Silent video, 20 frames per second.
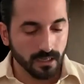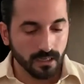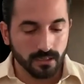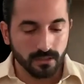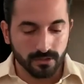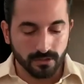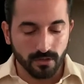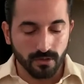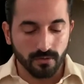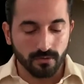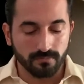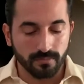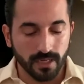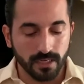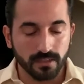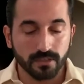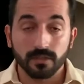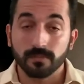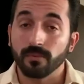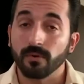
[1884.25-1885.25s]
So
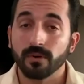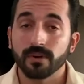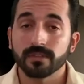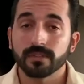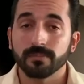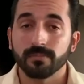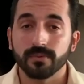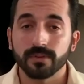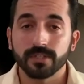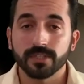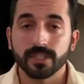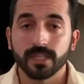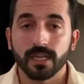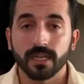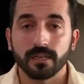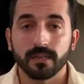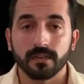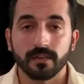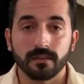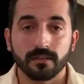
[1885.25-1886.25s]
any support is
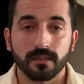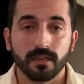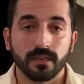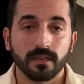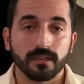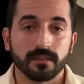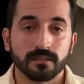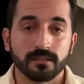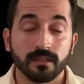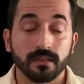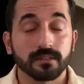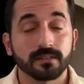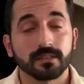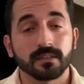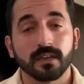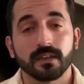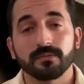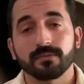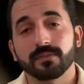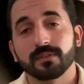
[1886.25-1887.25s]
appreciated, and thanks
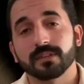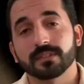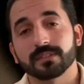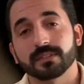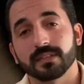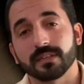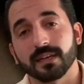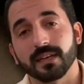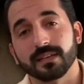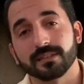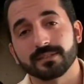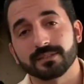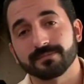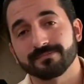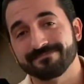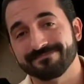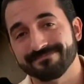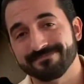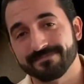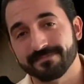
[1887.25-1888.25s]
again for listening, guys.
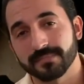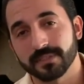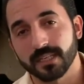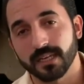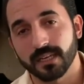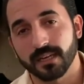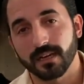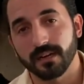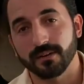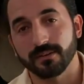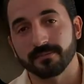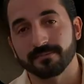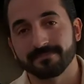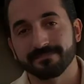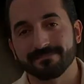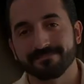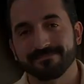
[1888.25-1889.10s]
Take care.